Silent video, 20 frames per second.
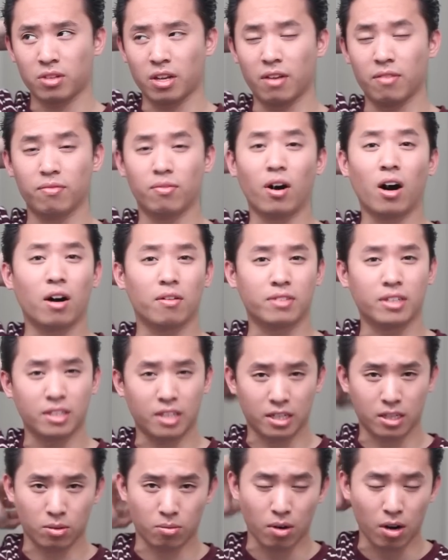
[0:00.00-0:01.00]
involved in
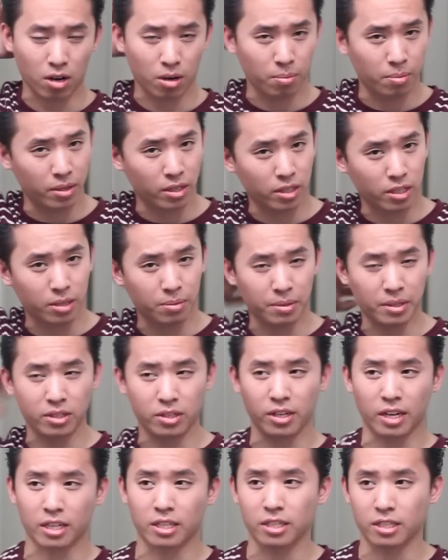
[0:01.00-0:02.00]
like the rockabilly
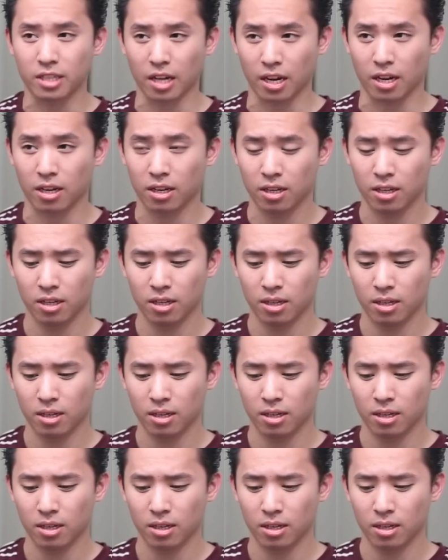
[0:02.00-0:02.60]
community. You get these like